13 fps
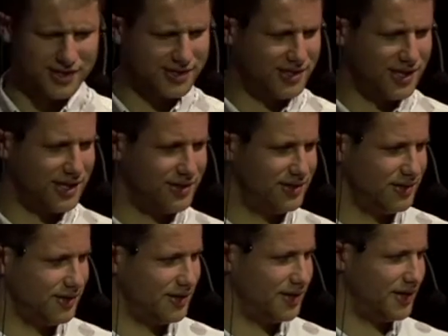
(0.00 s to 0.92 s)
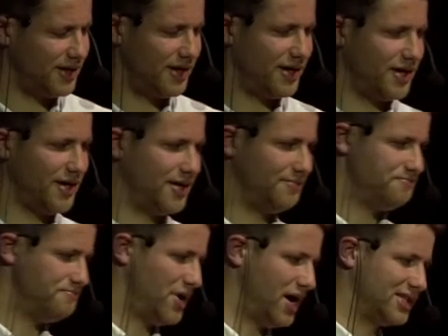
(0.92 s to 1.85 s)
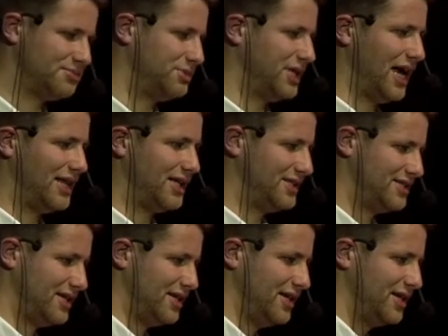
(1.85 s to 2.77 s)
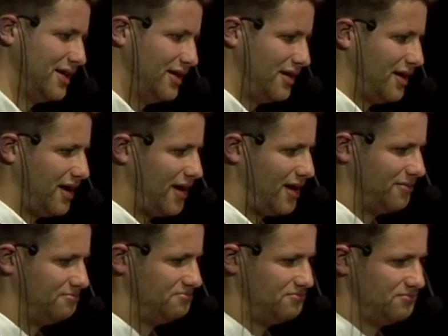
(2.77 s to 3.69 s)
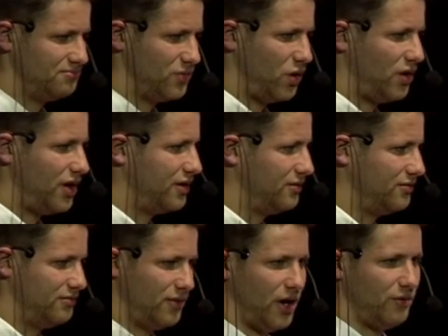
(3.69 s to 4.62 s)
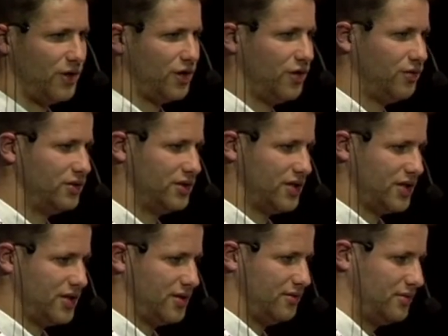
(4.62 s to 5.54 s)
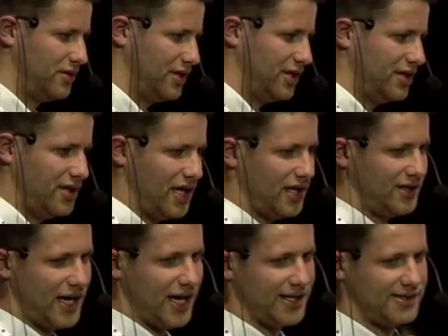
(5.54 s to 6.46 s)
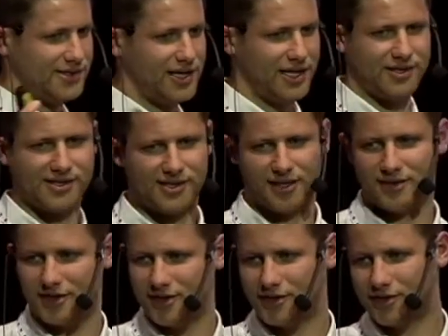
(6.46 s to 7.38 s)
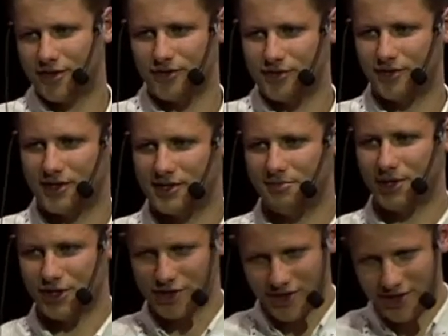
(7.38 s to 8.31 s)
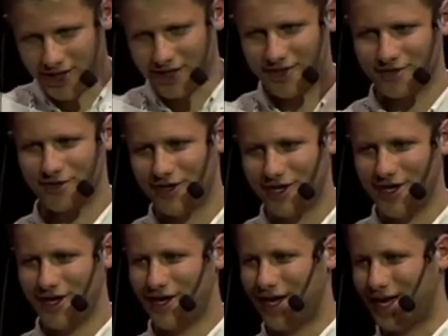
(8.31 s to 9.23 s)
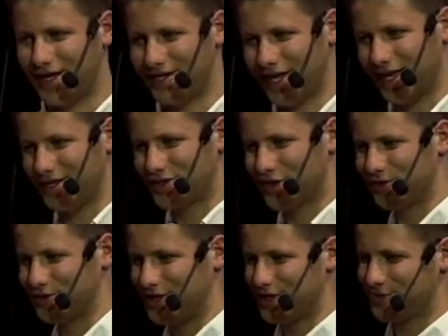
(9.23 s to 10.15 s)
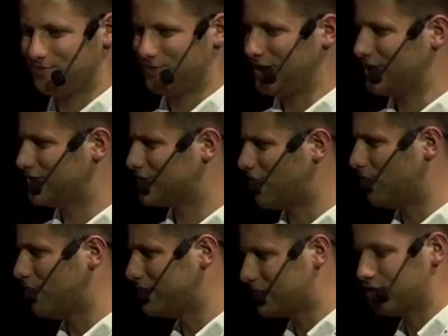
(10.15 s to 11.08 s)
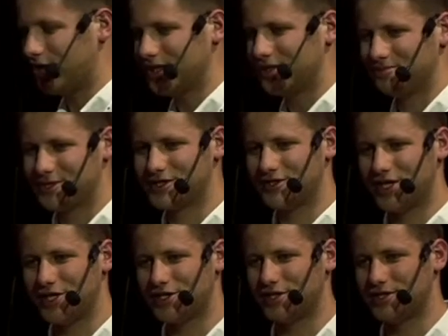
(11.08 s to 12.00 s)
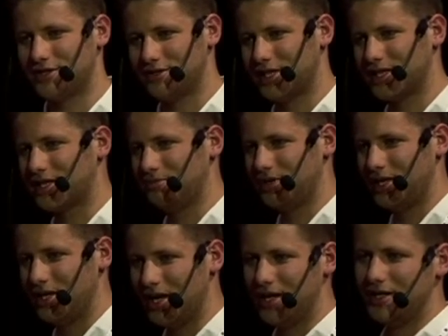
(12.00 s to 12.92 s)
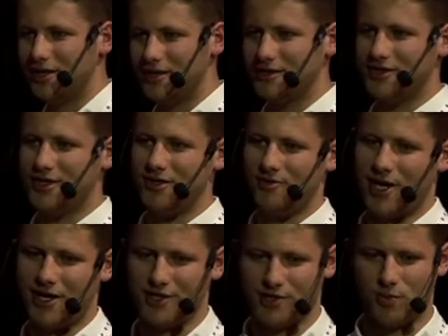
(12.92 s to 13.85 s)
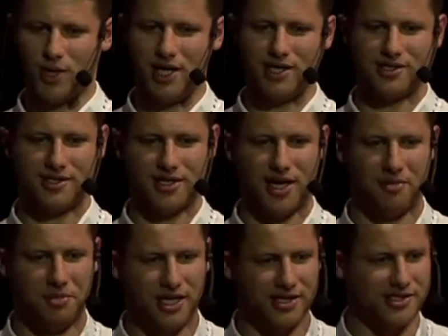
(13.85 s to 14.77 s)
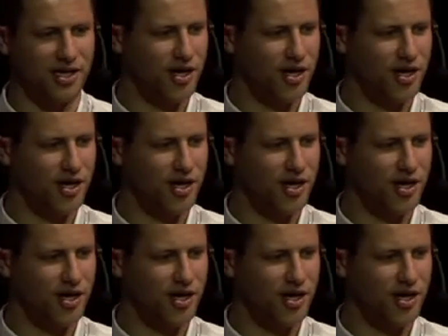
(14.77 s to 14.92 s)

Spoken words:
estate, hospitality, or our own dad's data center goes to exhibition and shows their speed. So it's a creative presentation tool that could be used in various ways because